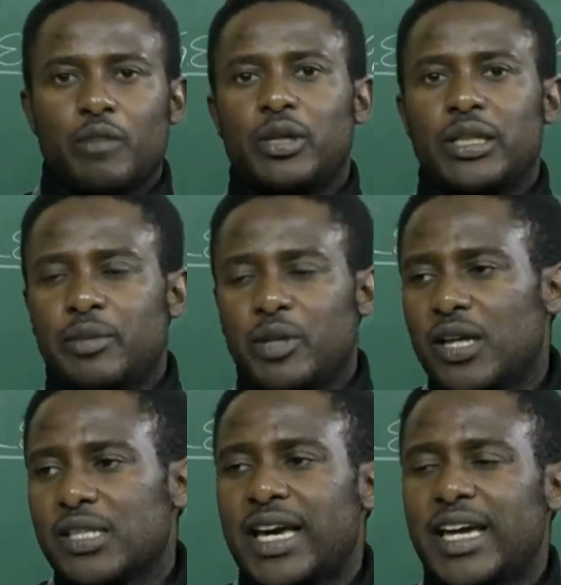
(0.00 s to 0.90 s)
But
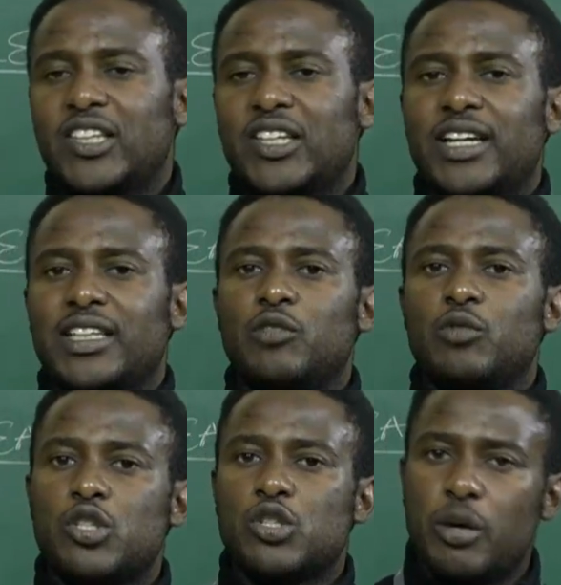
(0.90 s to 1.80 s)
because I interacted
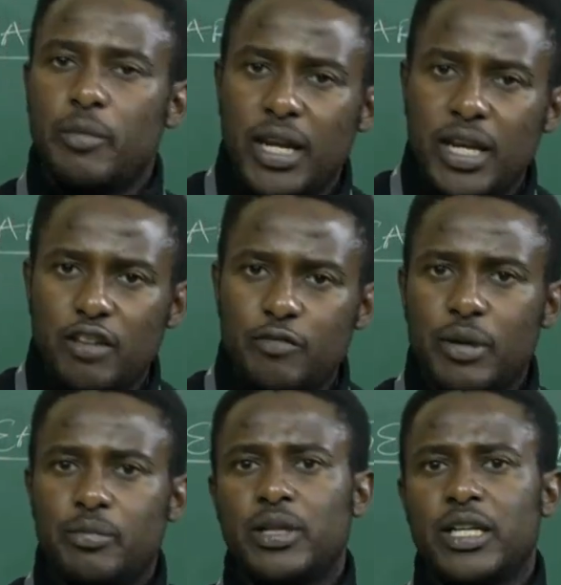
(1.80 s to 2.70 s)
with so many
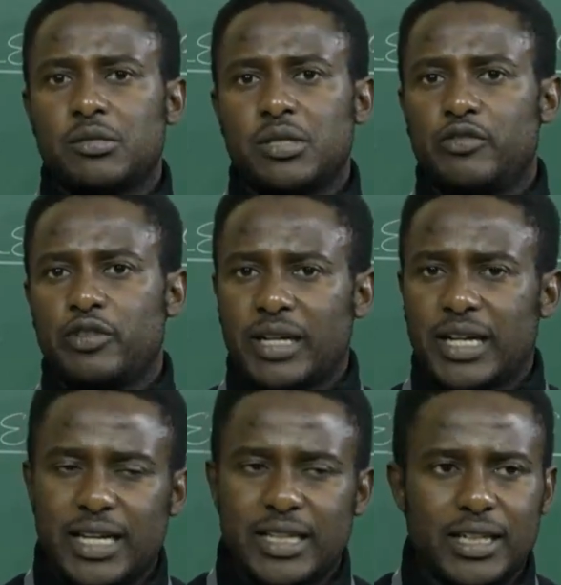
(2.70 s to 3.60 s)
people, especially from
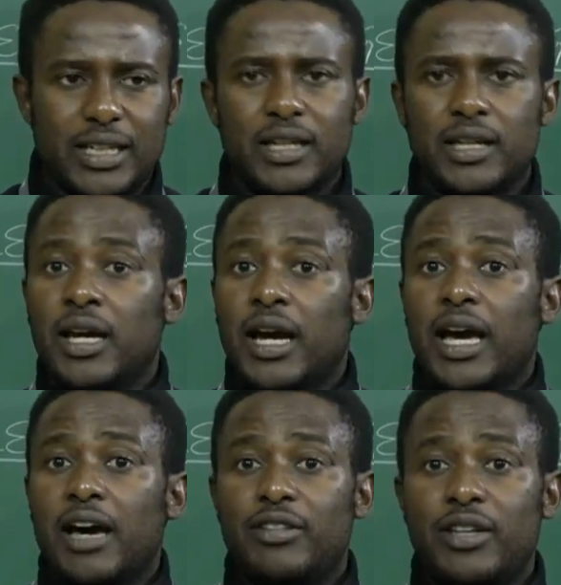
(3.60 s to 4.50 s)
Karnataka, I
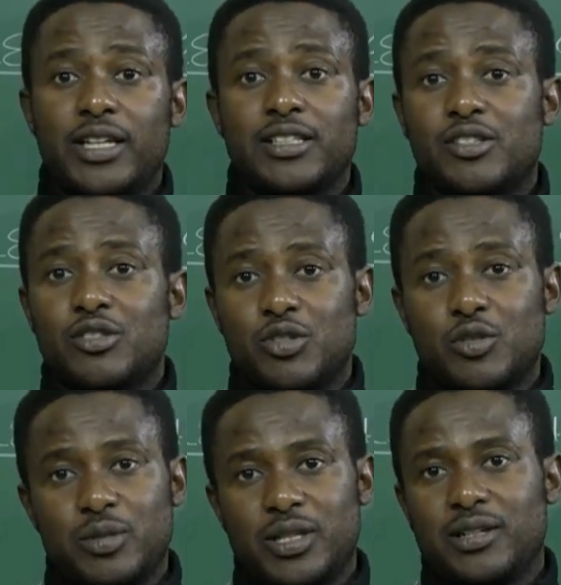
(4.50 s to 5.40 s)
have learned to
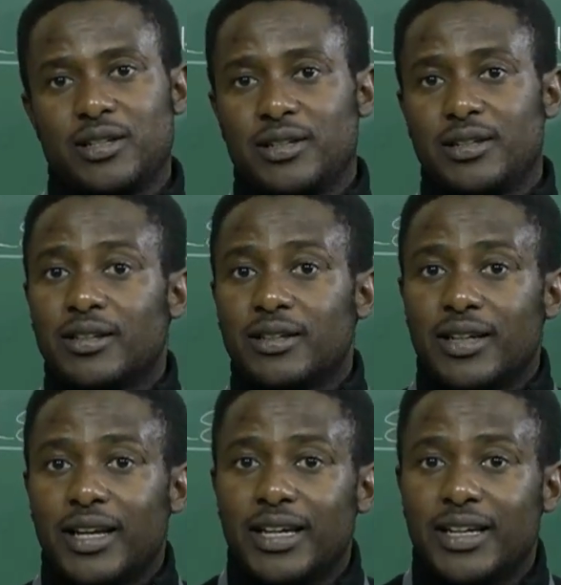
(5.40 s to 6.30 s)
speak
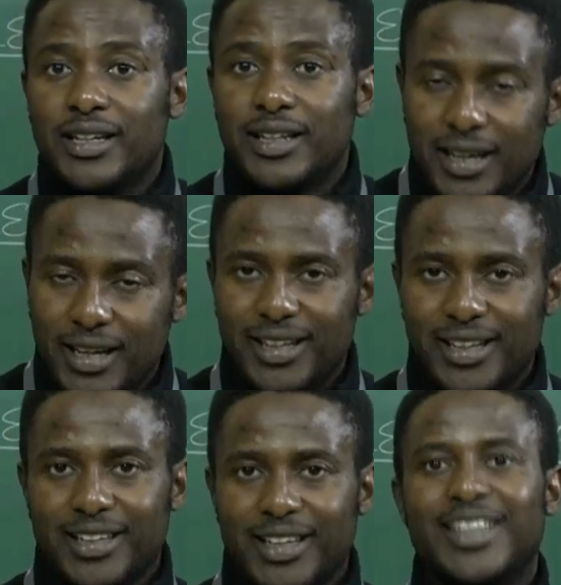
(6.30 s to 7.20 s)
like
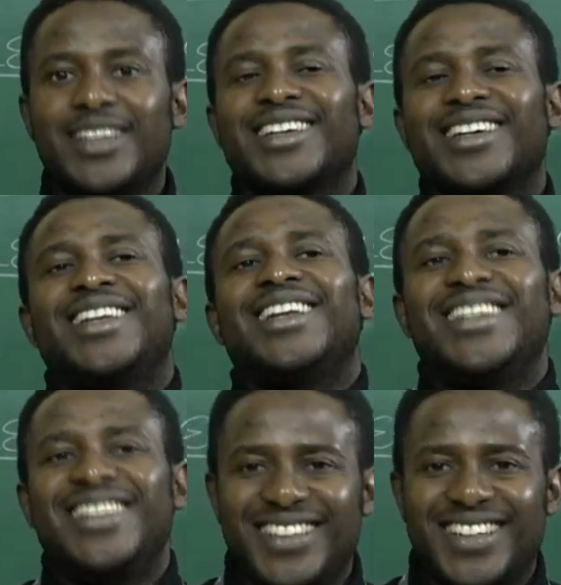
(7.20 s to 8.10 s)
Canadians,
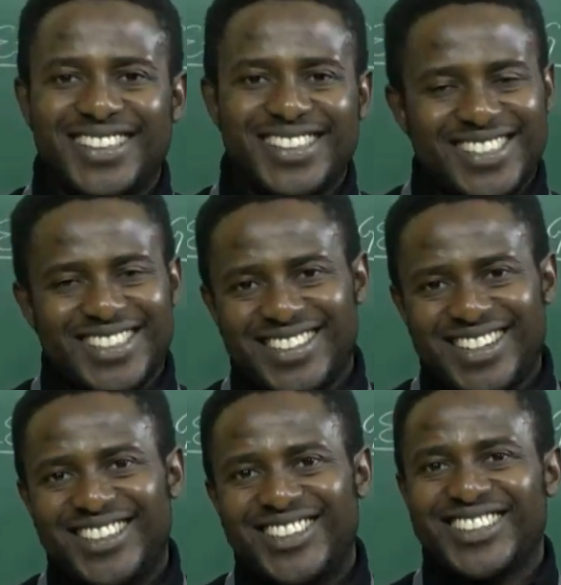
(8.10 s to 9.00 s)

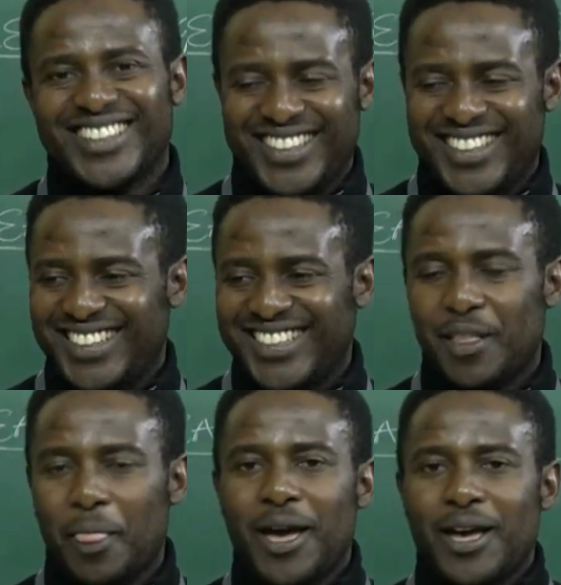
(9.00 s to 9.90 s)
right? Not Canadians.
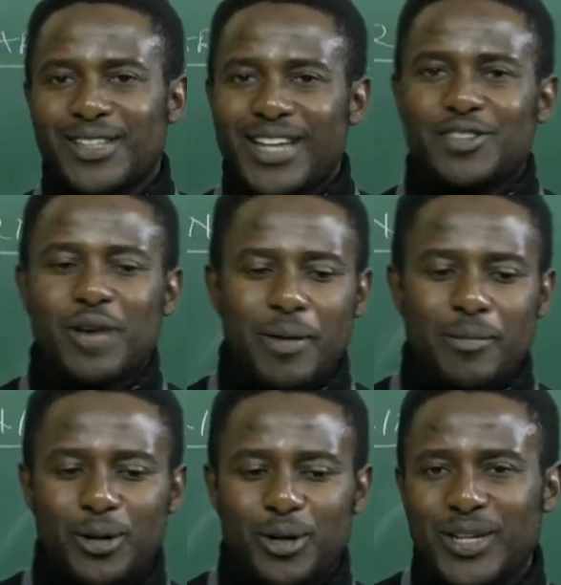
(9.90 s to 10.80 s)
So that's why
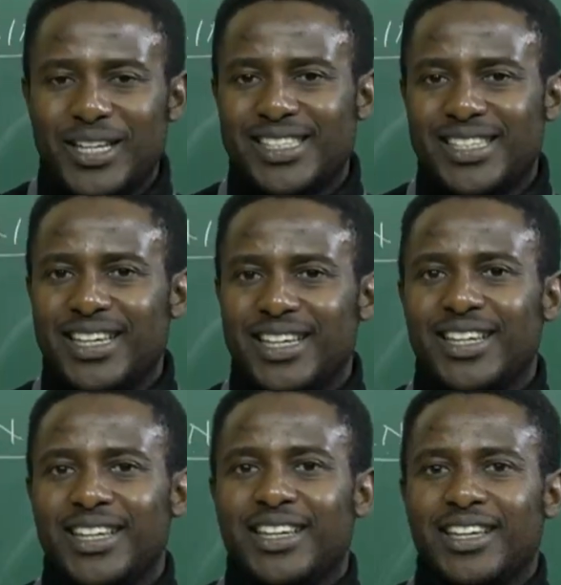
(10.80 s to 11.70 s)
people always say,
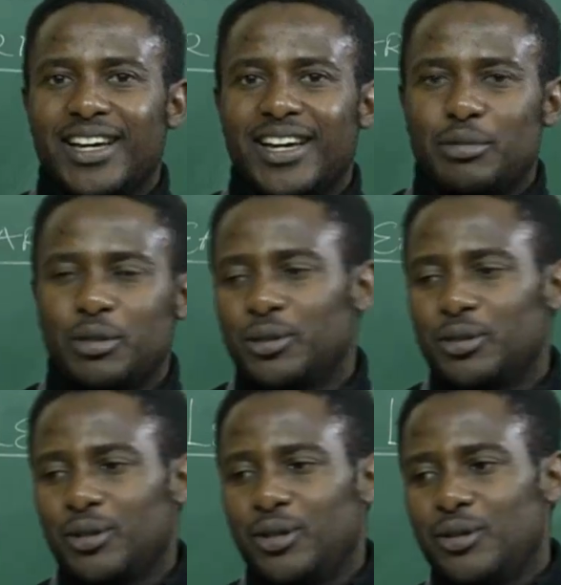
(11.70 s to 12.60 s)

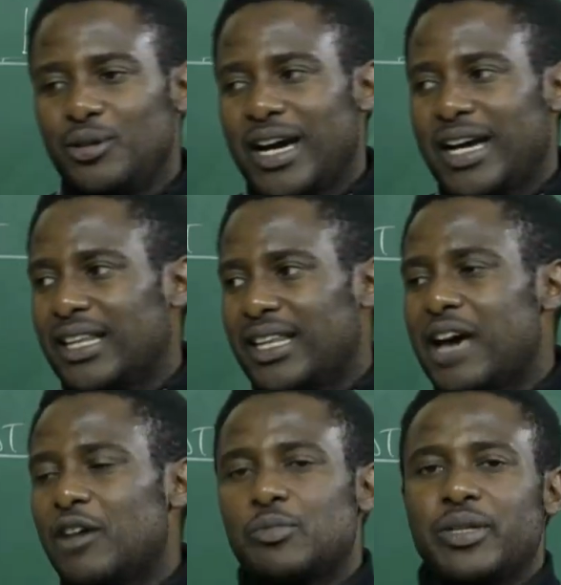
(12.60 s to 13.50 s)
bro, you are
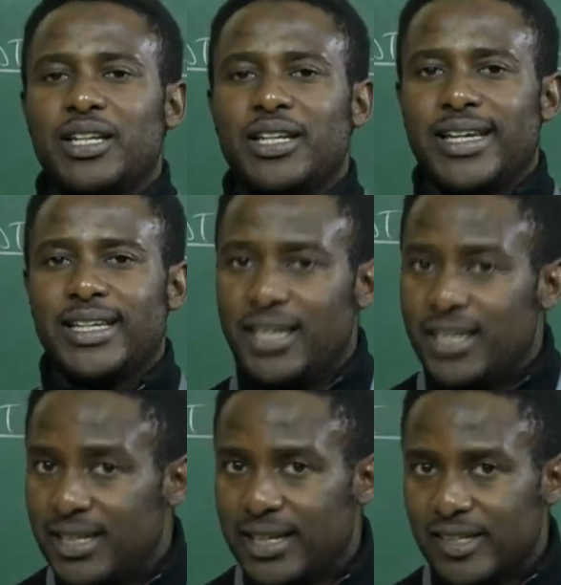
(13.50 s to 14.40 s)
now speaking like
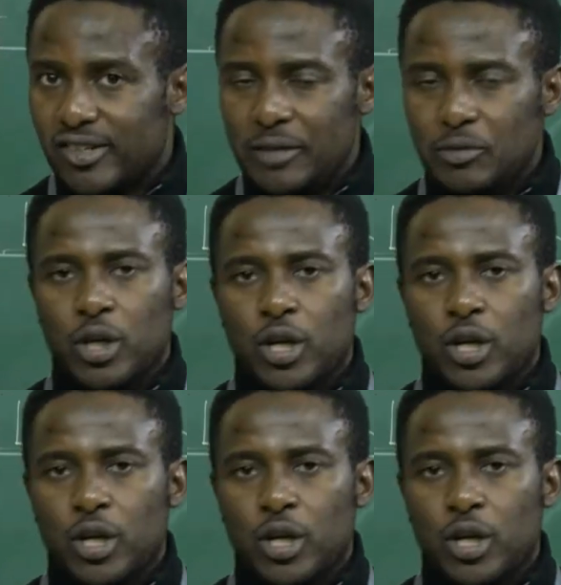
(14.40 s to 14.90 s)
Indians, right?